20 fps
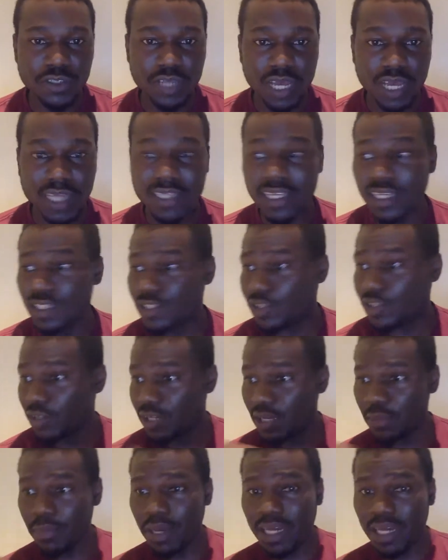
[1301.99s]
and then turn
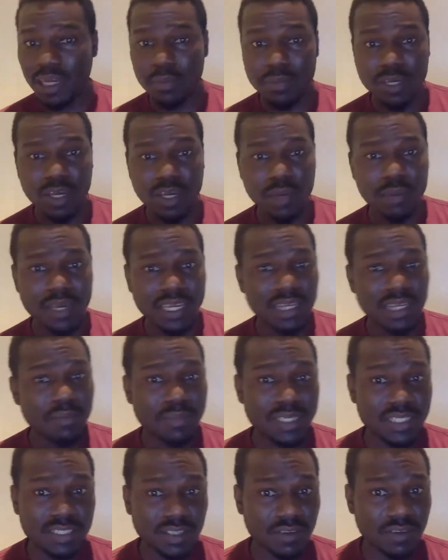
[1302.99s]
their back and become
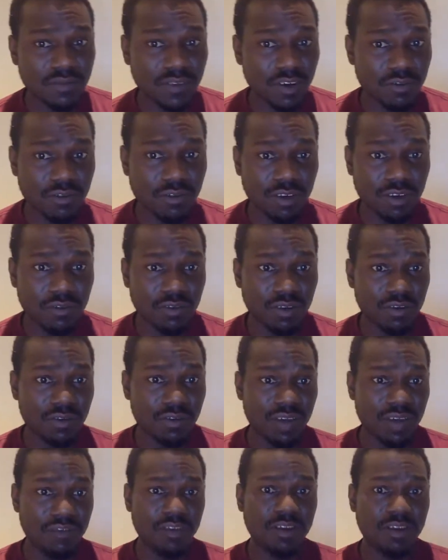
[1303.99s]
enemies of Africa